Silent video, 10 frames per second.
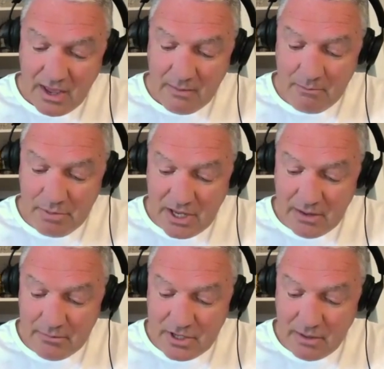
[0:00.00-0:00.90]

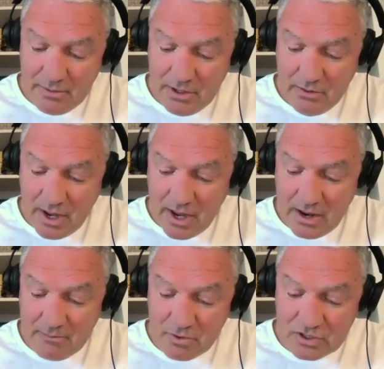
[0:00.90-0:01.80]
BMW
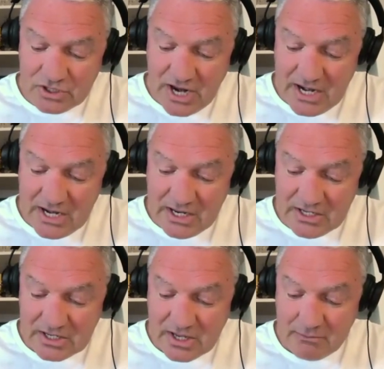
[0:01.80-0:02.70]
and
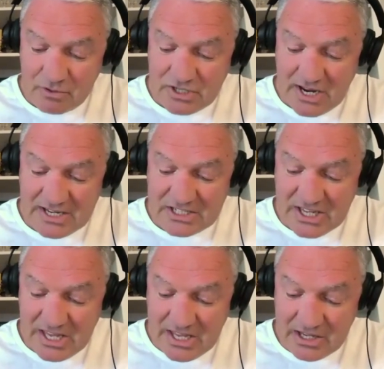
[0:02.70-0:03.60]
Mercedes
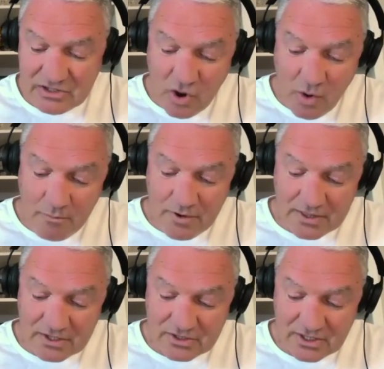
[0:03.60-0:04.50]
keys, open
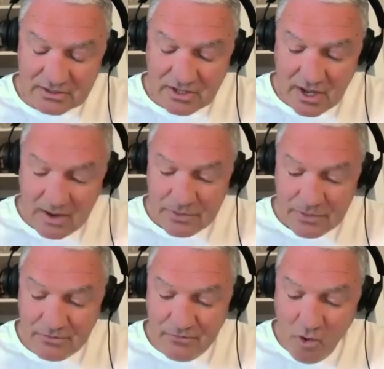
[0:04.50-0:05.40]
parentheses,
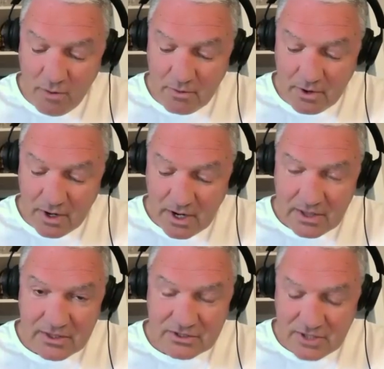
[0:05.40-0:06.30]
the former
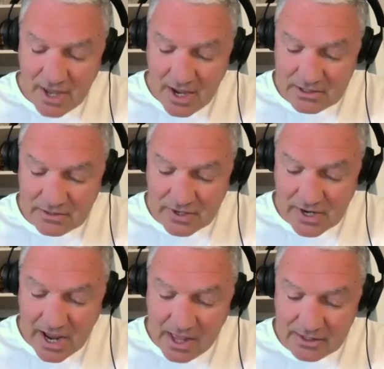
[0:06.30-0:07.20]
the size of an
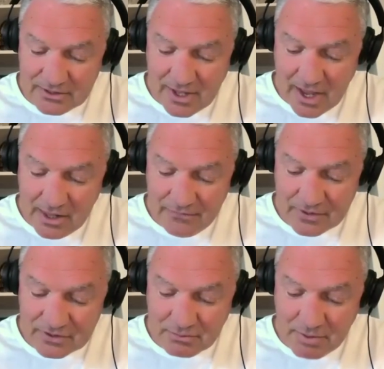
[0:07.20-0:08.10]

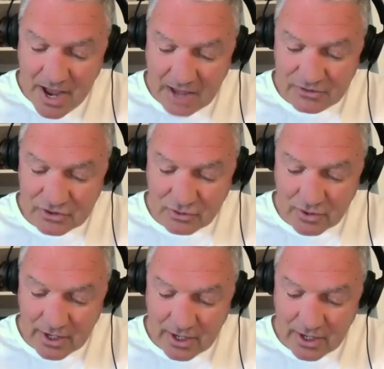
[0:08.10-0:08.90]
elephant suppository,